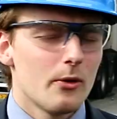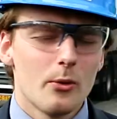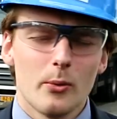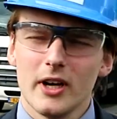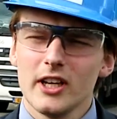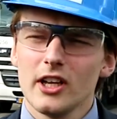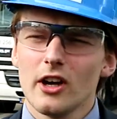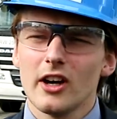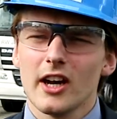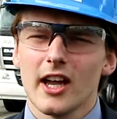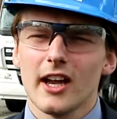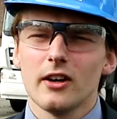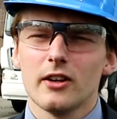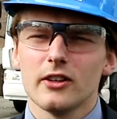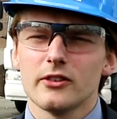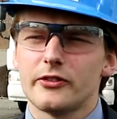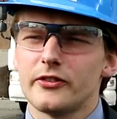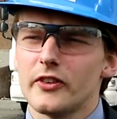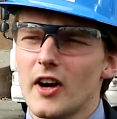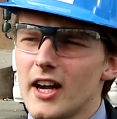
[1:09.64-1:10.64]
When you're here
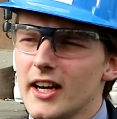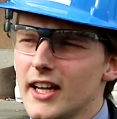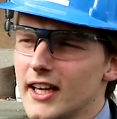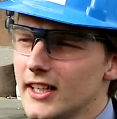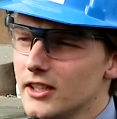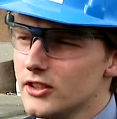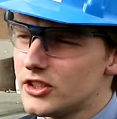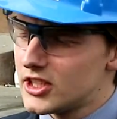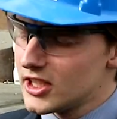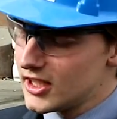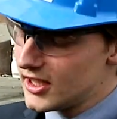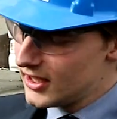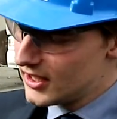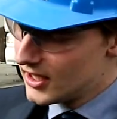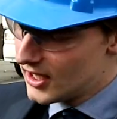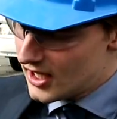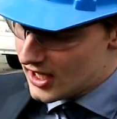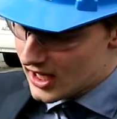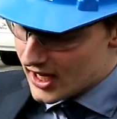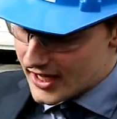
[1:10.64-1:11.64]
on Friday, you see
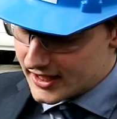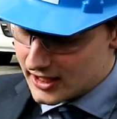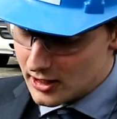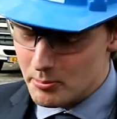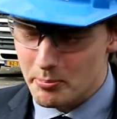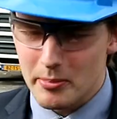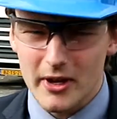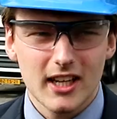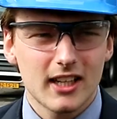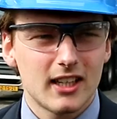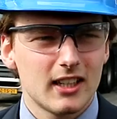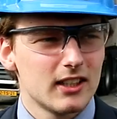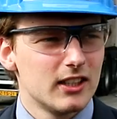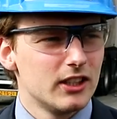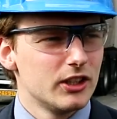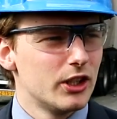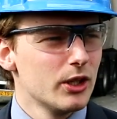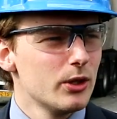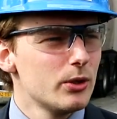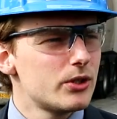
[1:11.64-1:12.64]
like a big
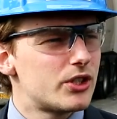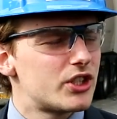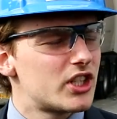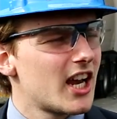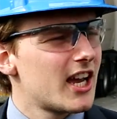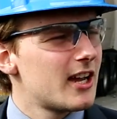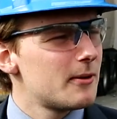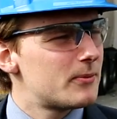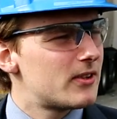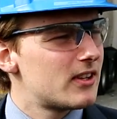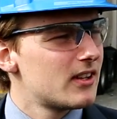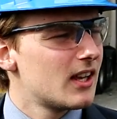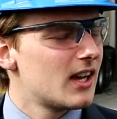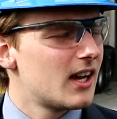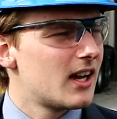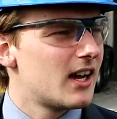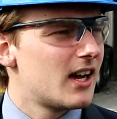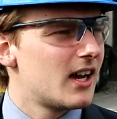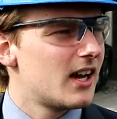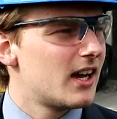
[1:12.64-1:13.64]
U-shape,
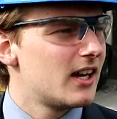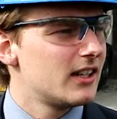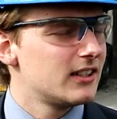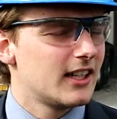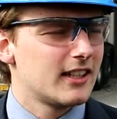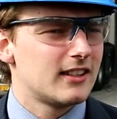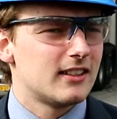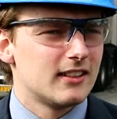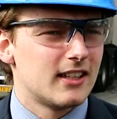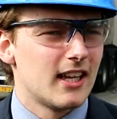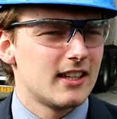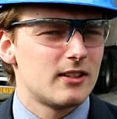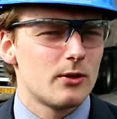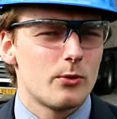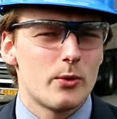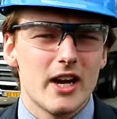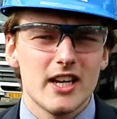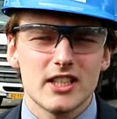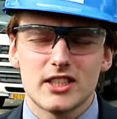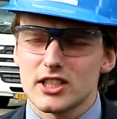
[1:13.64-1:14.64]
that the
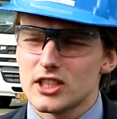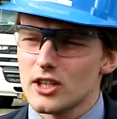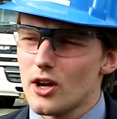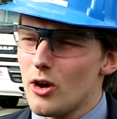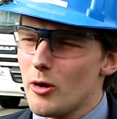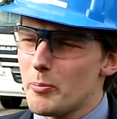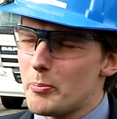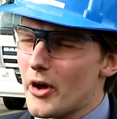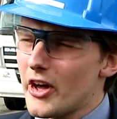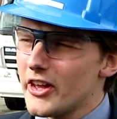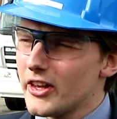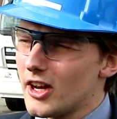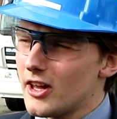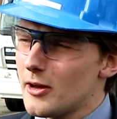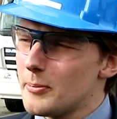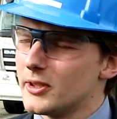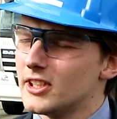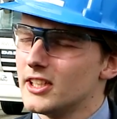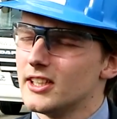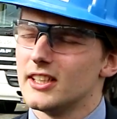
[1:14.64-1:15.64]
waste is all piled
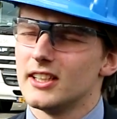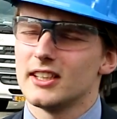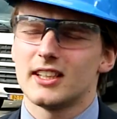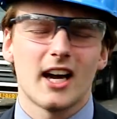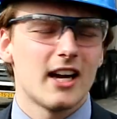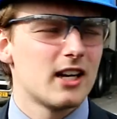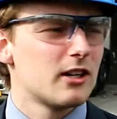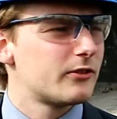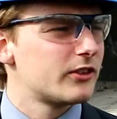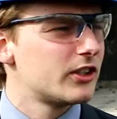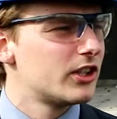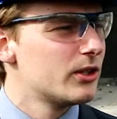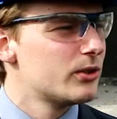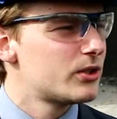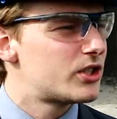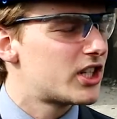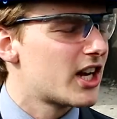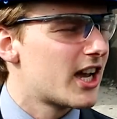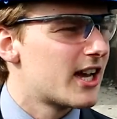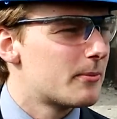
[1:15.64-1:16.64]
up in a kind of
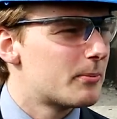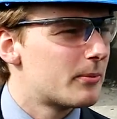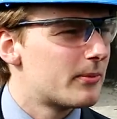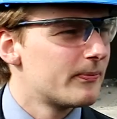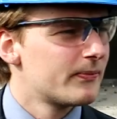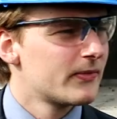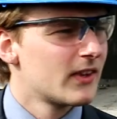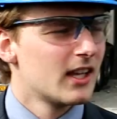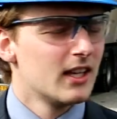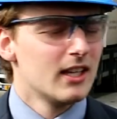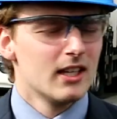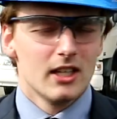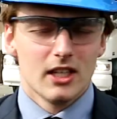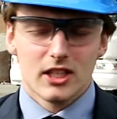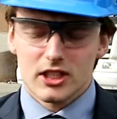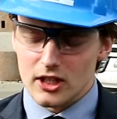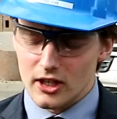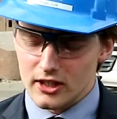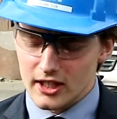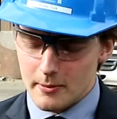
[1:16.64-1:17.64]
U-shape.
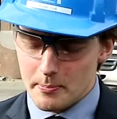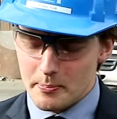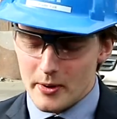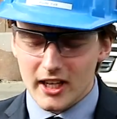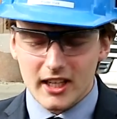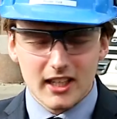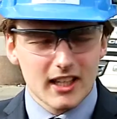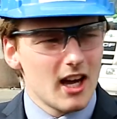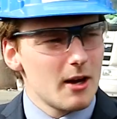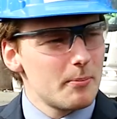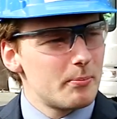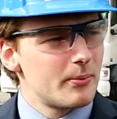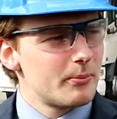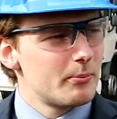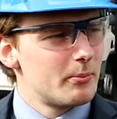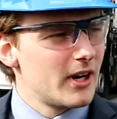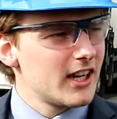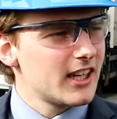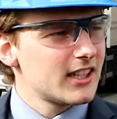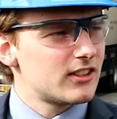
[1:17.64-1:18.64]
So they pick it up,
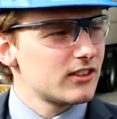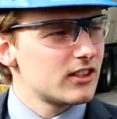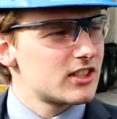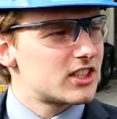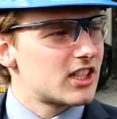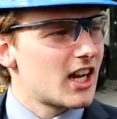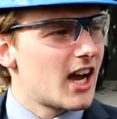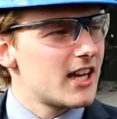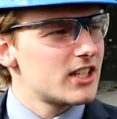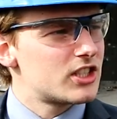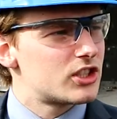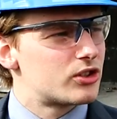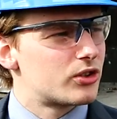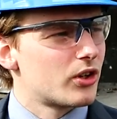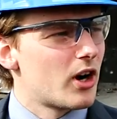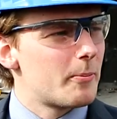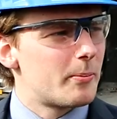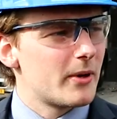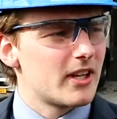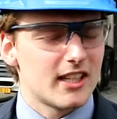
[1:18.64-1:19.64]
bring it to the sides,
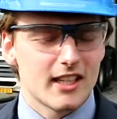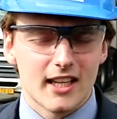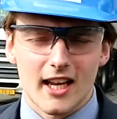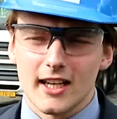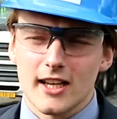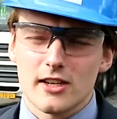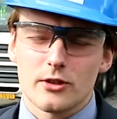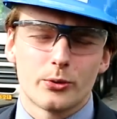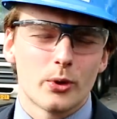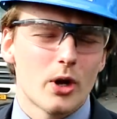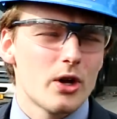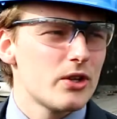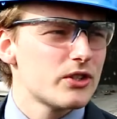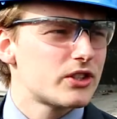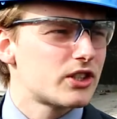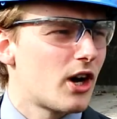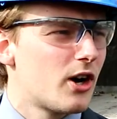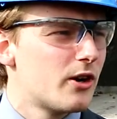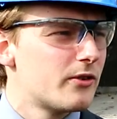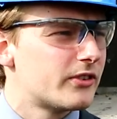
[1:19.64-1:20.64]
drop it, and then it
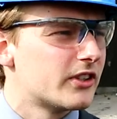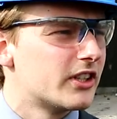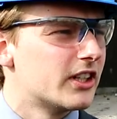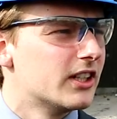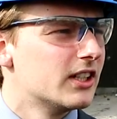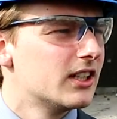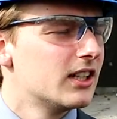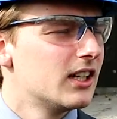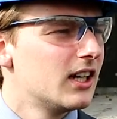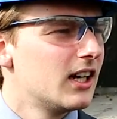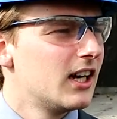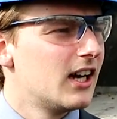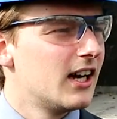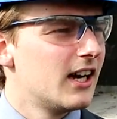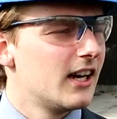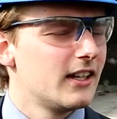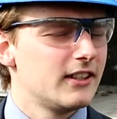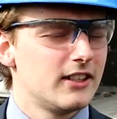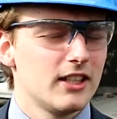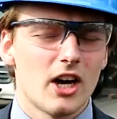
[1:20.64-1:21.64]
rolls over
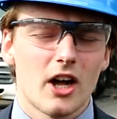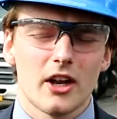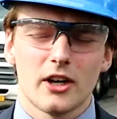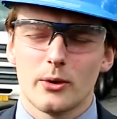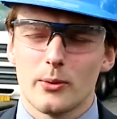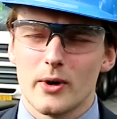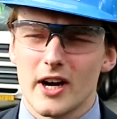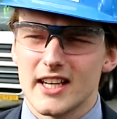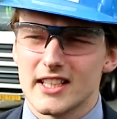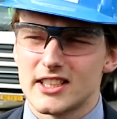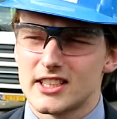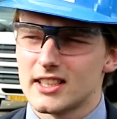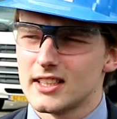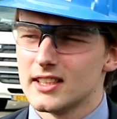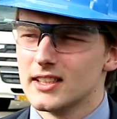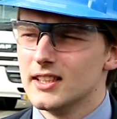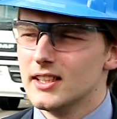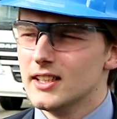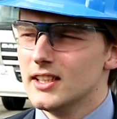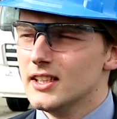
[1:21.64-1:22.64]
the other waste.
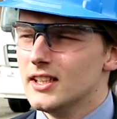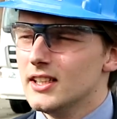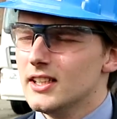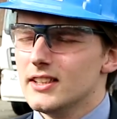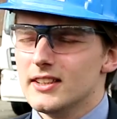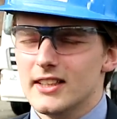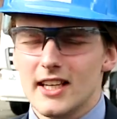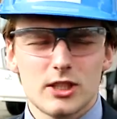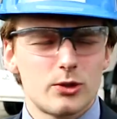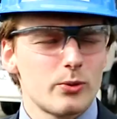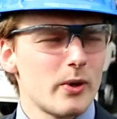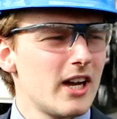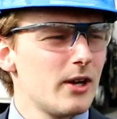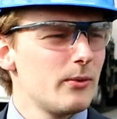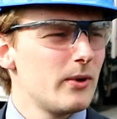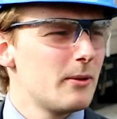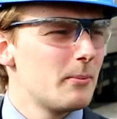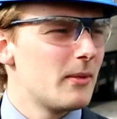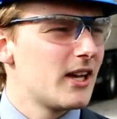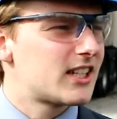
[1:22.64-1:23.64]
This way
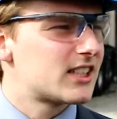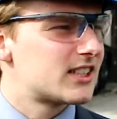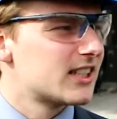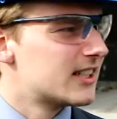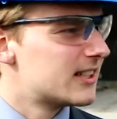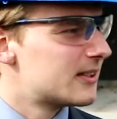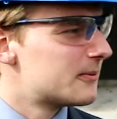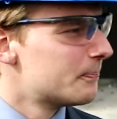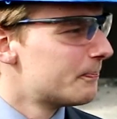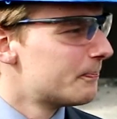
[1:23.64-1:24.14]
we mix it.